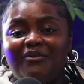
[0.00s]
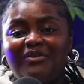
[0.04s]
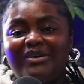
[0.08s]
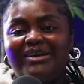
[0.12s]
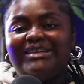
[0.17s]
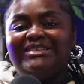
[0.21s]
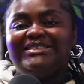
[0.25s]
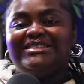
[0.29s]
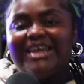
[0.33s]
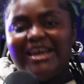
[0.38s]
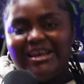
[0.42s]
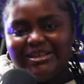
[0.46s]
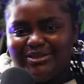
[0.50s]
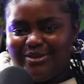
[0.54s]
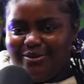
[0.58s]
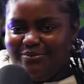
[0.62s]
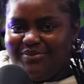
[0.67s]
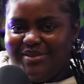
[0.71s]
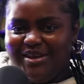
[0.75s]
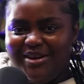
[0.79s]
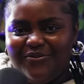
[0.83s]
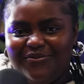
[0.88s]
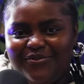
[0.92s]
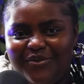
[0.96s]
But if we can take
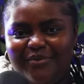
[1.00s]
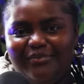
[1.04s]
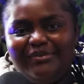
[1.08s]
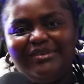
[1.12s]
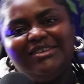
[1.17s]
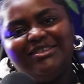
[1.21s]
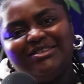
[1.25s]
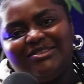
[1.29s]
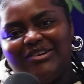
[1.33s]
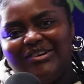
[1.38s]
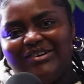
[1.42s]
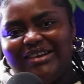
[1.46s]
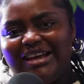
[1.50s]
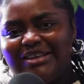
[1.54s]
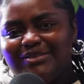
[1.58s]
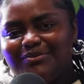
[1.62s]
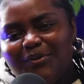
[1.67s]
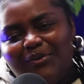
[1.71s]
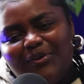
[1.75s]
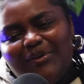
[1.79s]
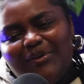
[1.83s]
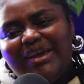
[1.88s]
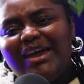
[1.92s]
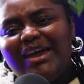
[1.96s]
something from these lot,
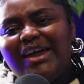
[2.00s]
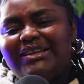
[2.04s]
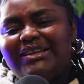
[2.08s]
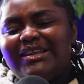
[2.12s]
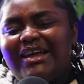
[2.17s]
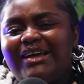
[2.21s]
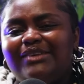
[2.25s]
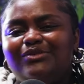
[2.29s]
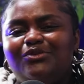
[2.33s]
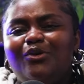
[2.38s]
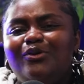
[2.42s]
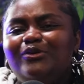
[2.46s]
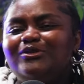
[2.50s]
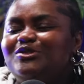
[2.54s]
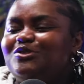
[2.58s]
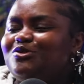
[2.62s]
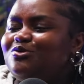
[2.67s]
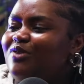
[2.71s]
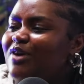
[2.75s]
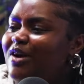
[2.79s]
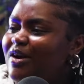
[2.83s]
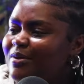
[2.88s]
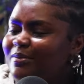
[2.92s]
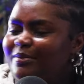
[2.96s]
that's what we're here, like no
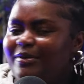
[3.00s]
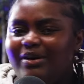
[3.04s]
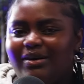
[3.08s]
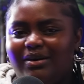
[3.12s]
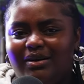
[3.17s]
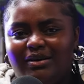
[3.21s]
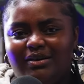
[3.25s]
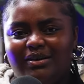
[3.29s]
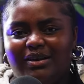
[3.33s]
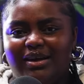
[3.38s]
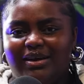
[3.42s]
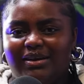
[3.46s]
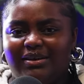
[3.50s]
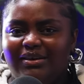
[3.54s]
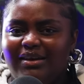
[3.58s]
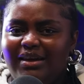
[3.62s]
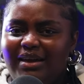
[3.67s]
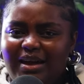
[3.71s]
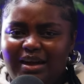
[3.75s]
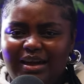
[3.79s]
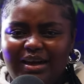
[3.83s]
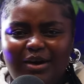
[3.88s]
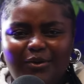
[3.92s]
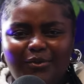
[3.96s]
drama. Like,
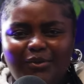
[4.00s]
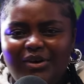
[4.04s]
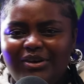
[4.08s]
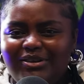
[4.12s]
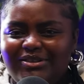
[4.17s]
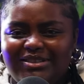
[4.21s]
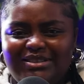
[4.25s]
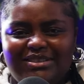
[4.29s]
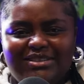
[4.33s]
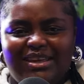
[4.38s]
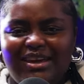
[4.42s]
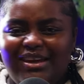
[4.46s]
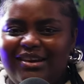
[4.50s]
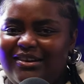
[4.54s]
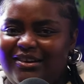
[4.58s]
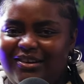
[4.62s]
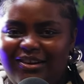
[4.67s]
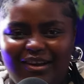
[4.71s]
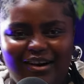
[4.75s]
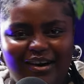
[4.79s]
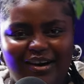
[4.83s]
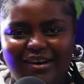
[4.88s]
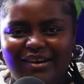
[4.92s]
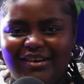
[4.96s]
can we all just get
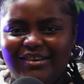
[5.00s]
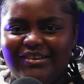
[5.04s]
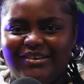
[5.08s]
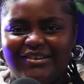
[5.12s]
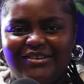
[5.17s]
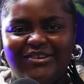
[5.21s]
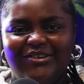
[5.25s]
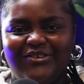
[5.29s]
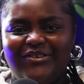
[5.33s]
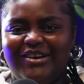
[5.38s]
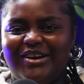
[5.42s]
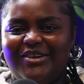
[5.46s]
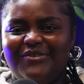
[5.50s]
along? You know